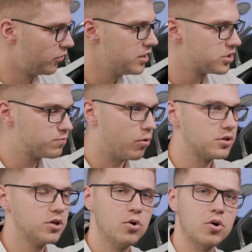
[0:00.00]
a really
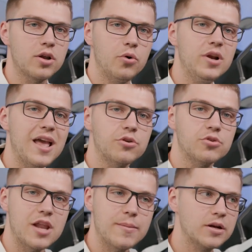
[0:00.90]
sporty look, a really
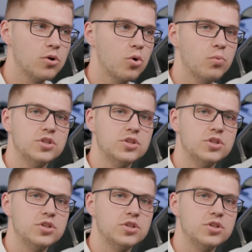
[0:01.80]
aerodynamic look,